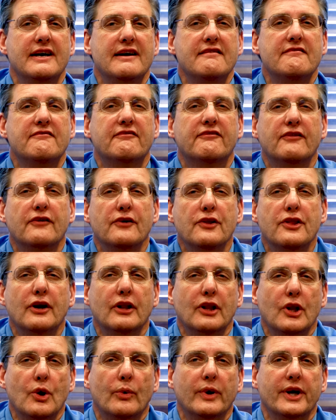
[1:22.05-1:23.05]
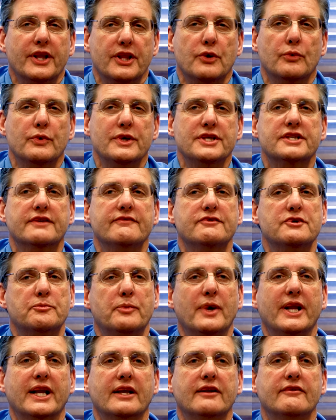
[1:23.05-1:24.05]
further lowering the risk of
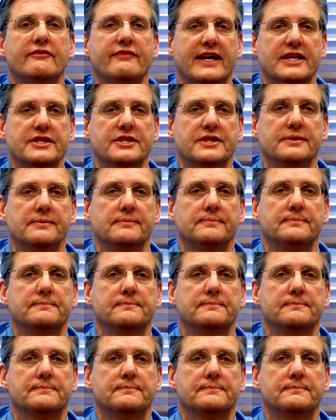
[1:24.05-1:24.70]
spreading infection.